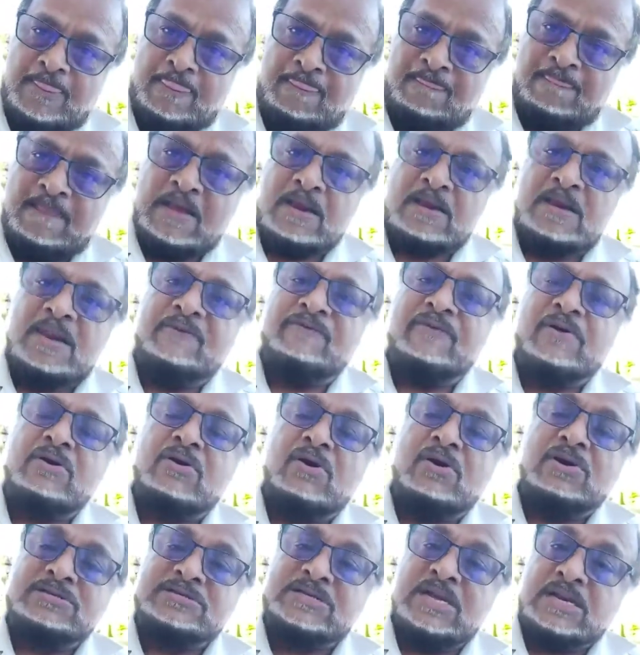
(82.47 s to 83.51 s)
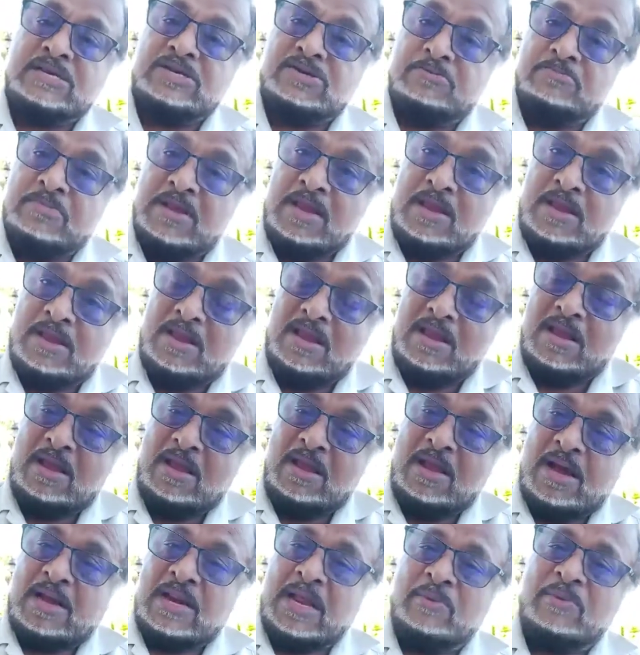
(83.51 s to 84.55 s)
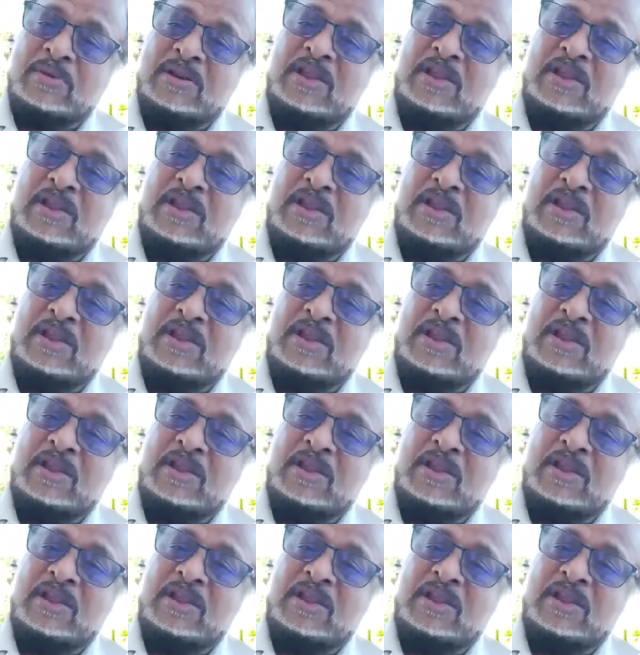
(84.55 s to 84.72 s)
They can never cause that to me, and I will